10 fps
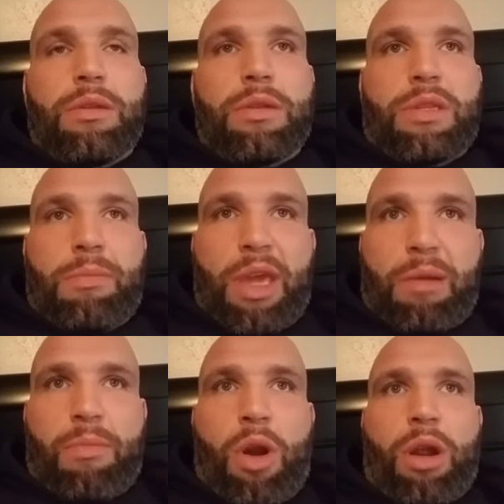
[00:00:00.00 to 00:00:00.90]
to make
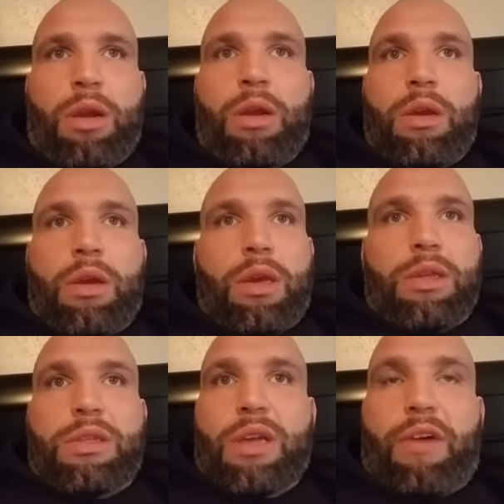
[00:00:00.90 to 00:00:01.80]
a mark.
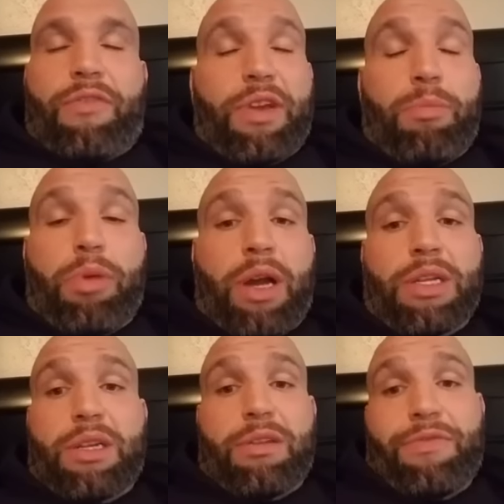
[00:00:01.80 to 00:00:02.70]
He's tough. He can
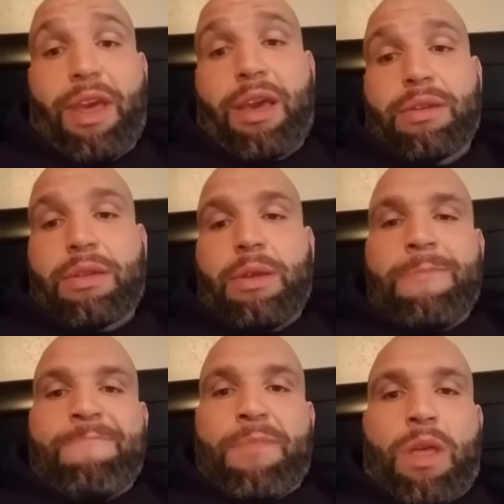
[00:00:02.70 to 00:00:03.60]
punch. He's fast.
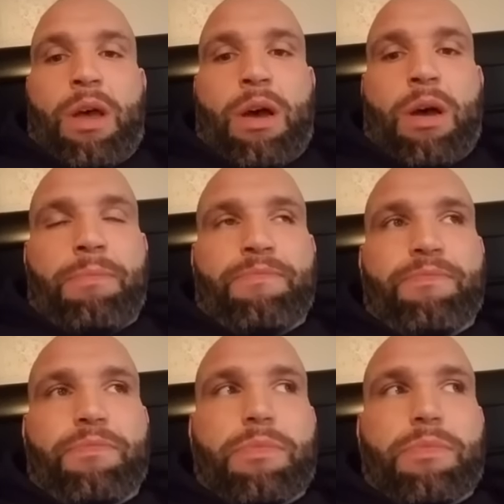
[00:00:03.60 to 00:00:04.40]
Um,